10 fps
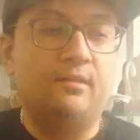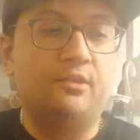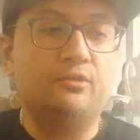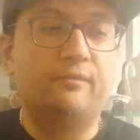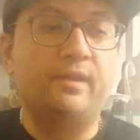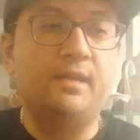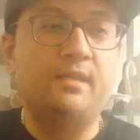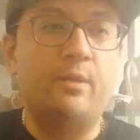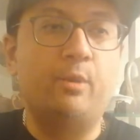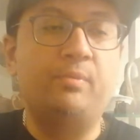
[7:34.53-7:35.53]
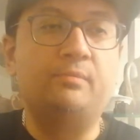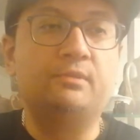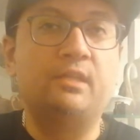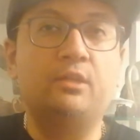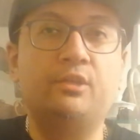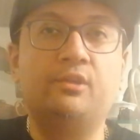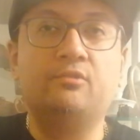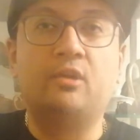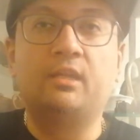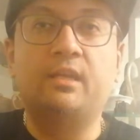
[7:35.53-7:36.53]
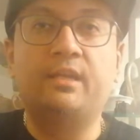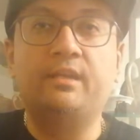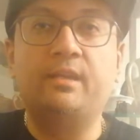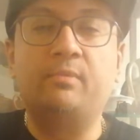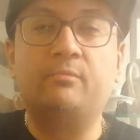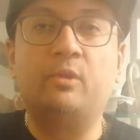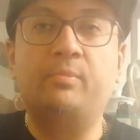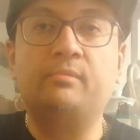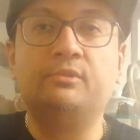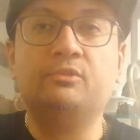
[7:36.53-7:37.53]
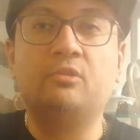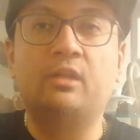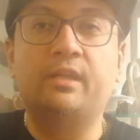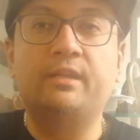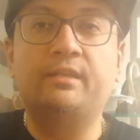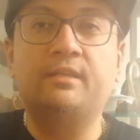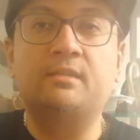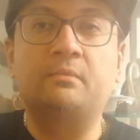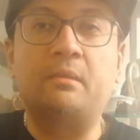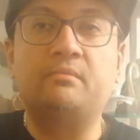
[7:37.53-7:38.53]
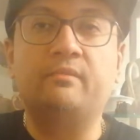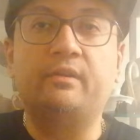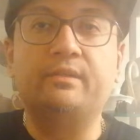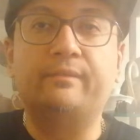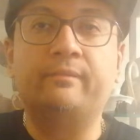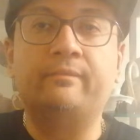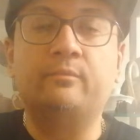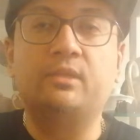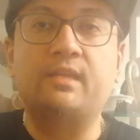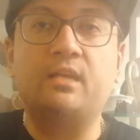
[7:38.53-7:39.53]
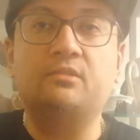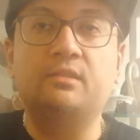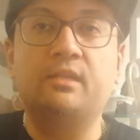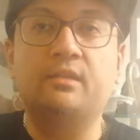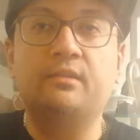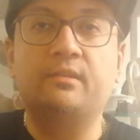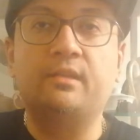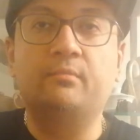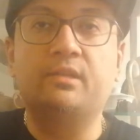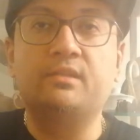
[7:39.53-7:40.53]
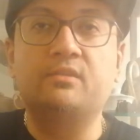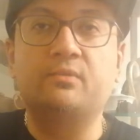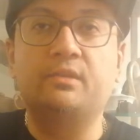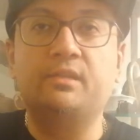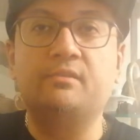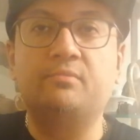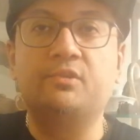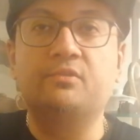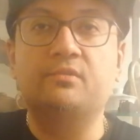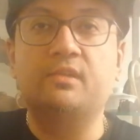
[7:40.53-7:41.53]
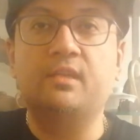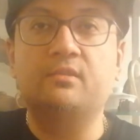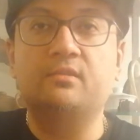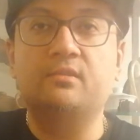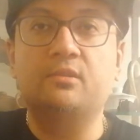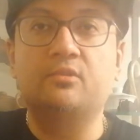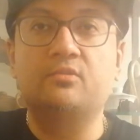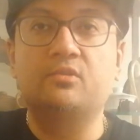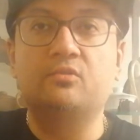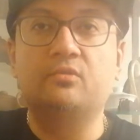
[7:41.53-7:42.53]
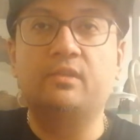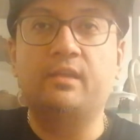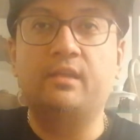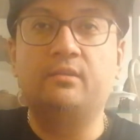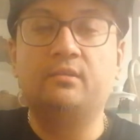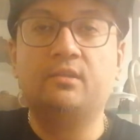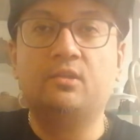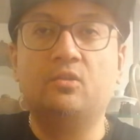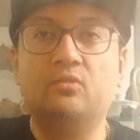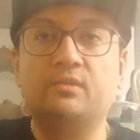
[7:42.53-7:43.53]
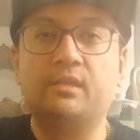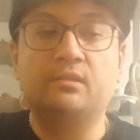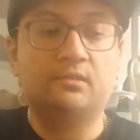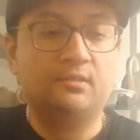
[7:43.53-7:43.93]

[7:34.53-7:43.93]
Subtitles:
you'll find that what people tell you to do online and what people do online can sometimes be very different from what's actually done in places where tea is produced and sold at wholesale